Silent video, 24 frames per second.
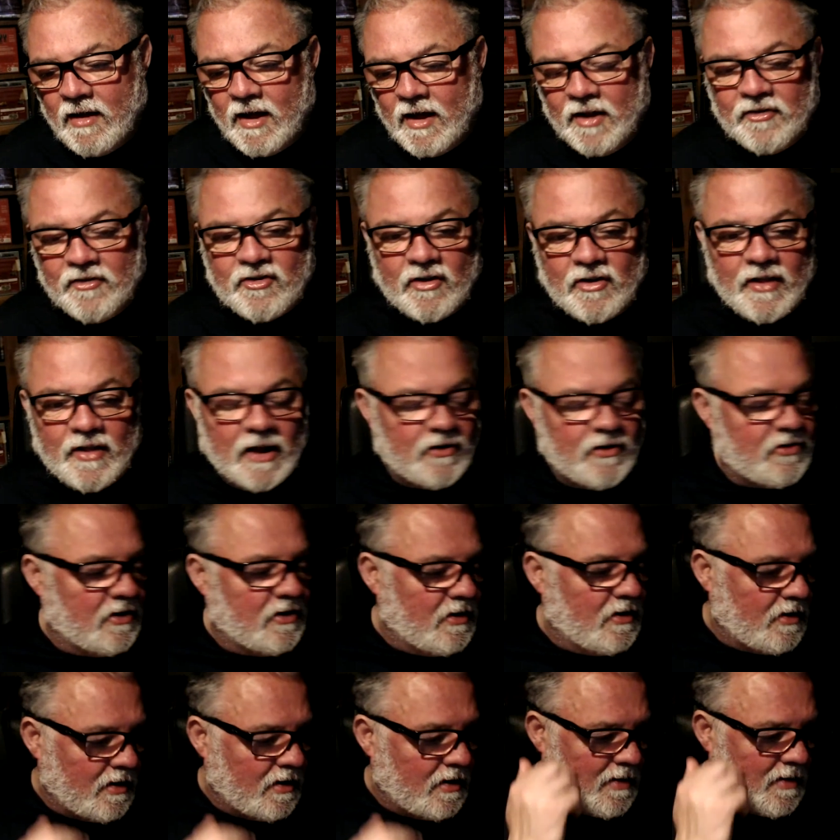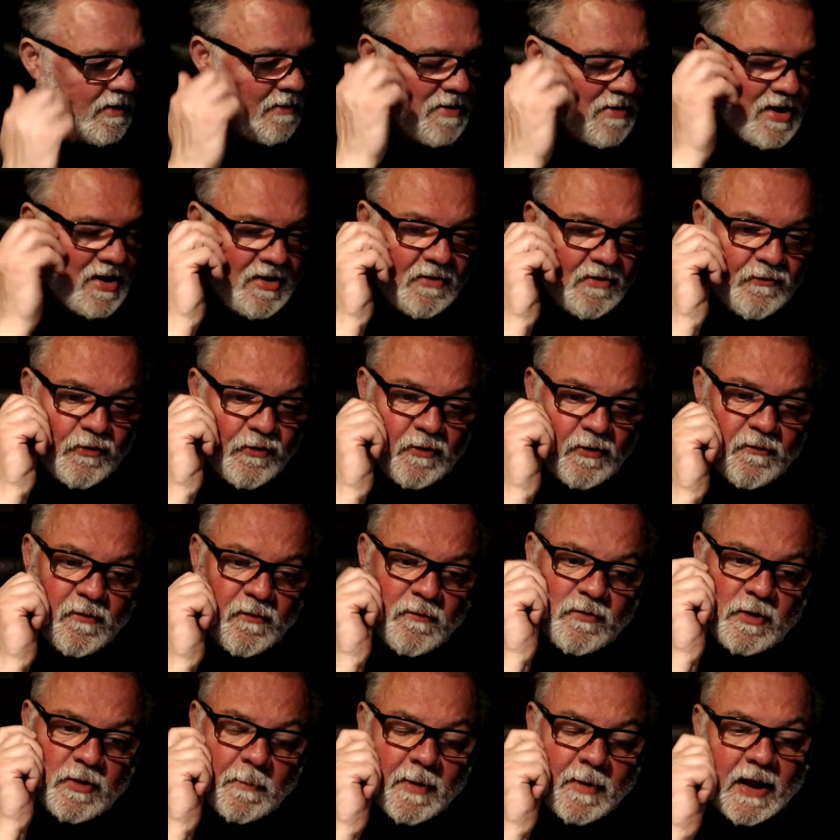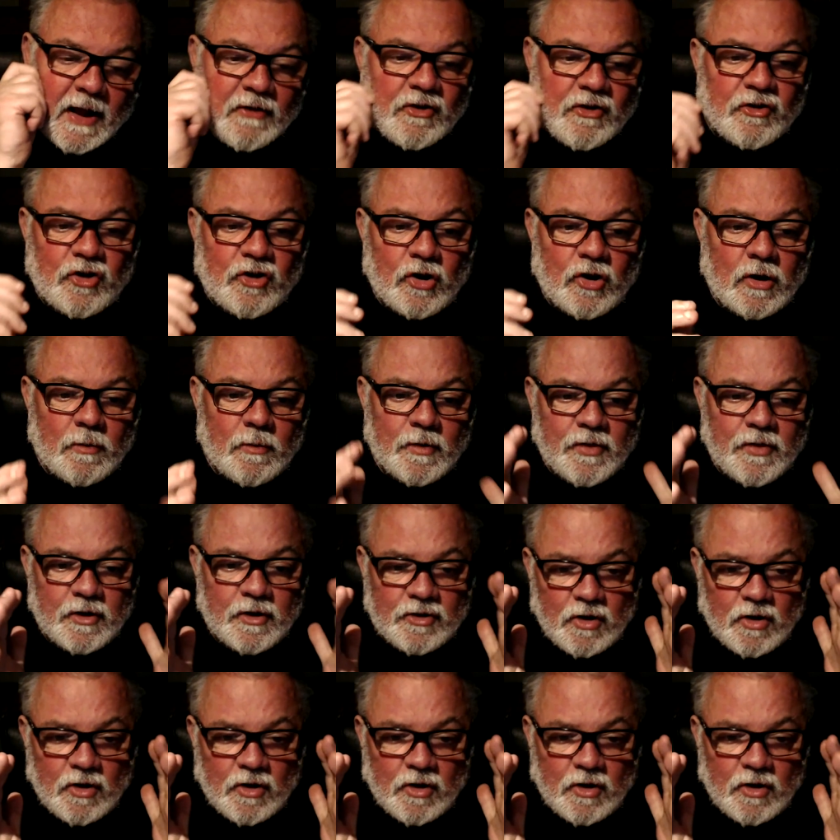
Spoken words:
And so that's I mean, to be able to do it with a